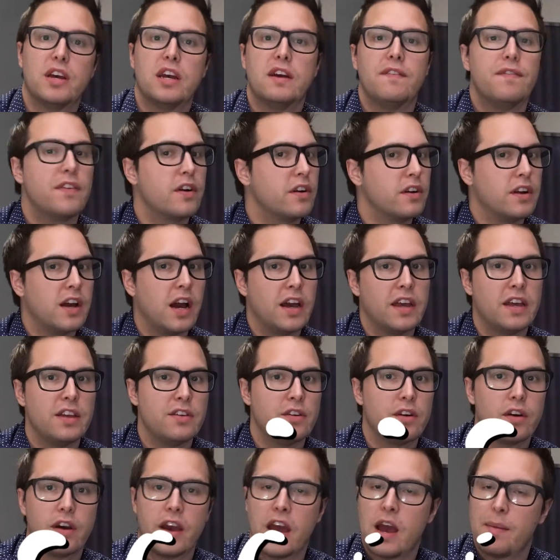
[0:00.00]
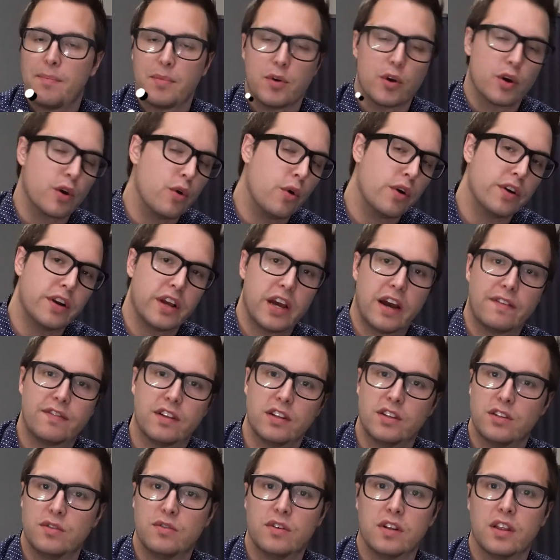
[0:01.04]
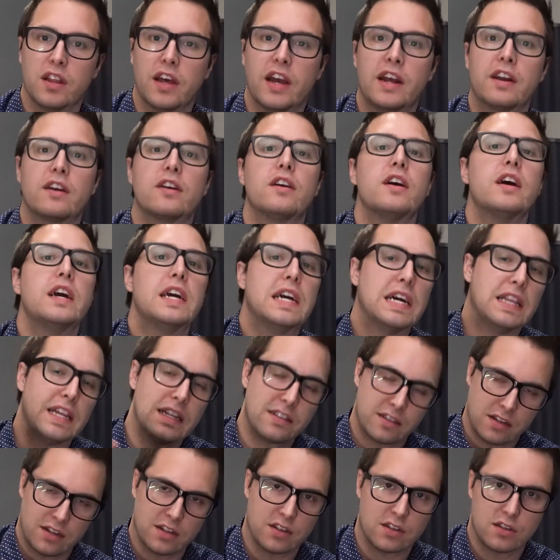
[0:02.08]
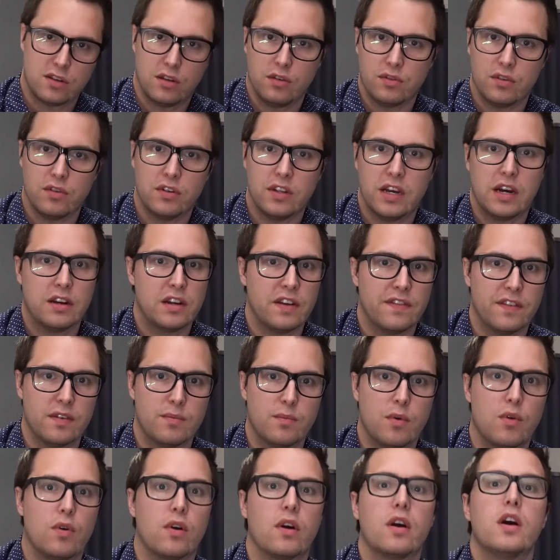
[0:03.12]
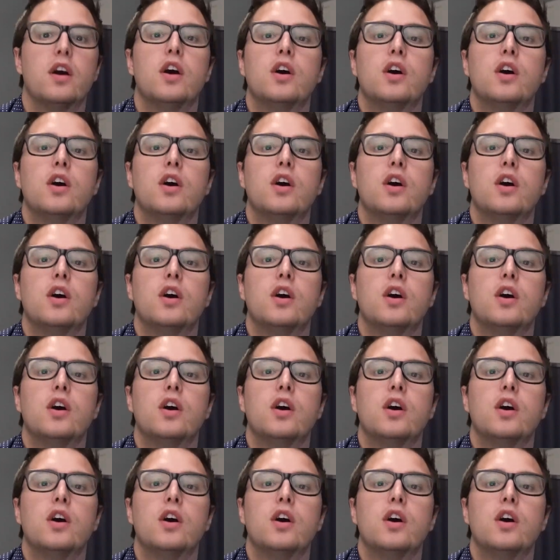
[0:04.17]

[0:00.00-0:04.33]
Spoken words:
If they're not in your app, you're going to have to do it later, and that's going to slow you down even more.